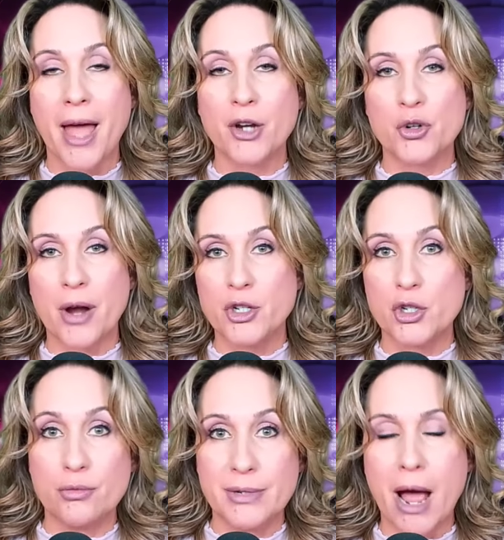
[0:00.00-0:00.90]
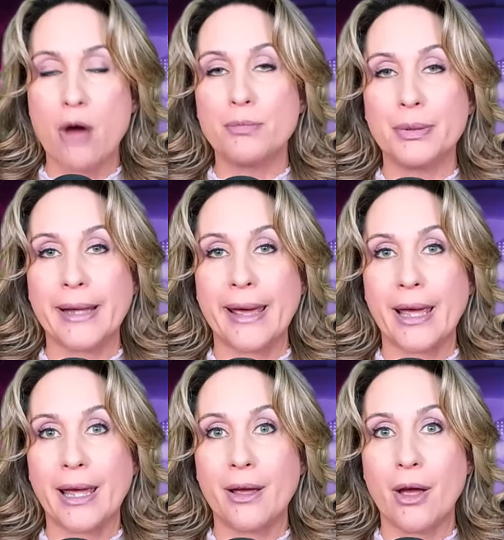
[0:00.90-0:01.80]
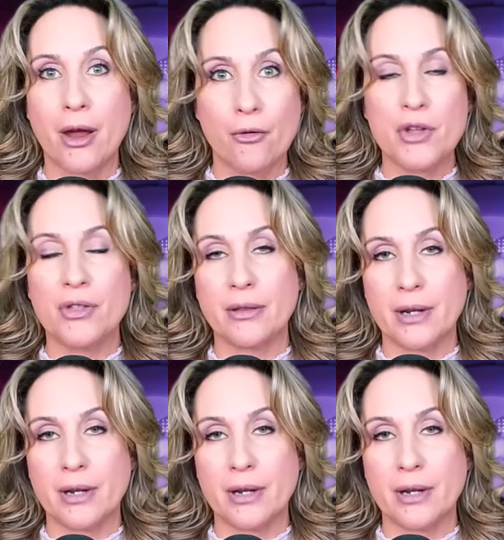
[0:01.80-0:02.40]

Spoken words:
and tried to downplay everything